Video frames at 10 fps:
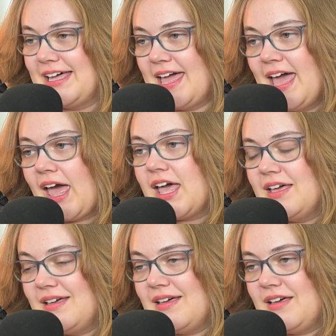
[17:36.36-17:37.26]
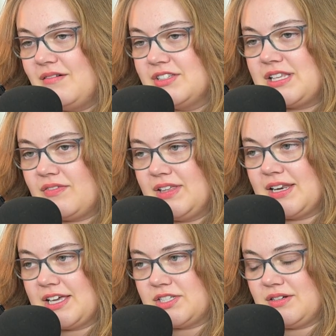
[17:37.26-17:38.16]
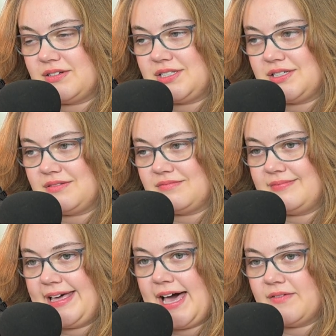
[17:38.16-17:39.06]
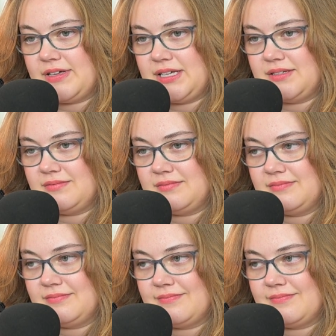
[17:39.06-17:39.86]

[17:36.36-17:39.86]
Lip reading: but it was definitely nicer to have it